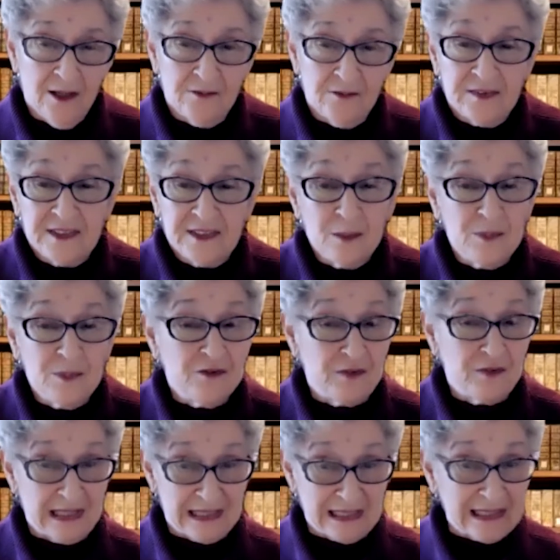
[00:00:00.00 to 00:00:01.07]

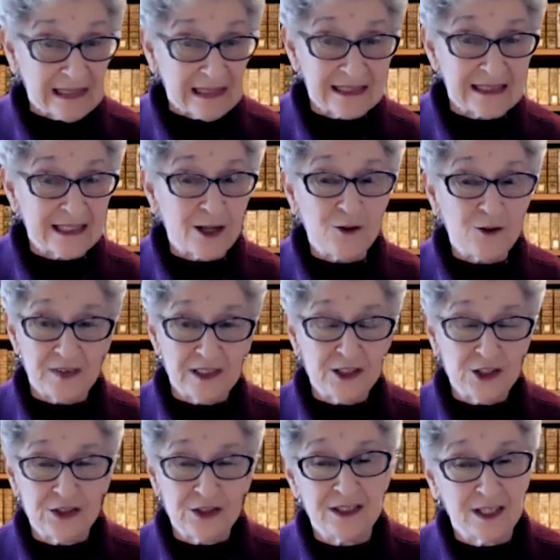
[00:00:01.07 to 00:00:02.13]
subdividing itself
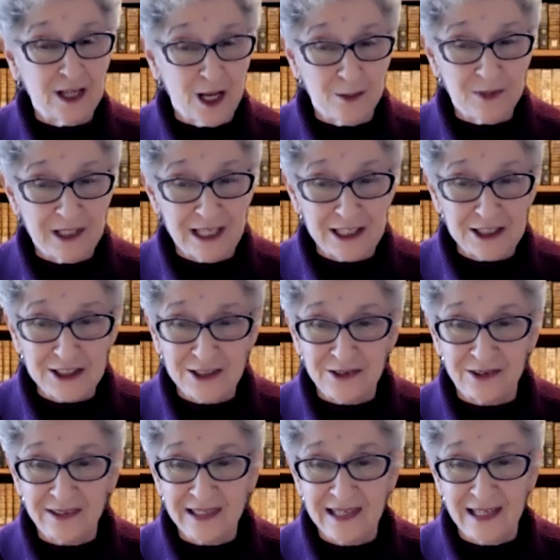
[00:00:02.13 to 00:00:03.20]
into
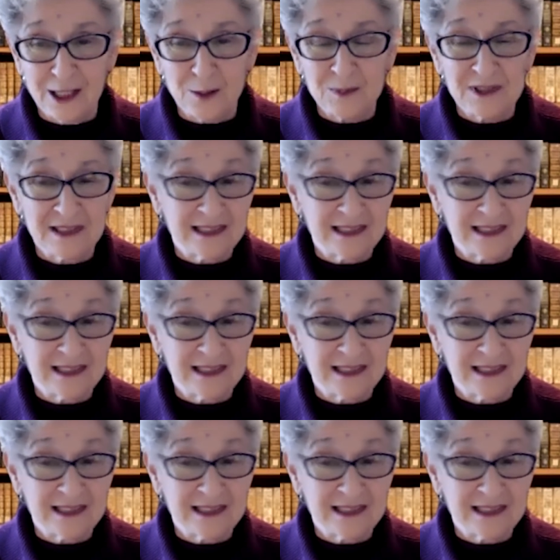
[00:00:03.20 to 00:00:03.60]
denominational camps,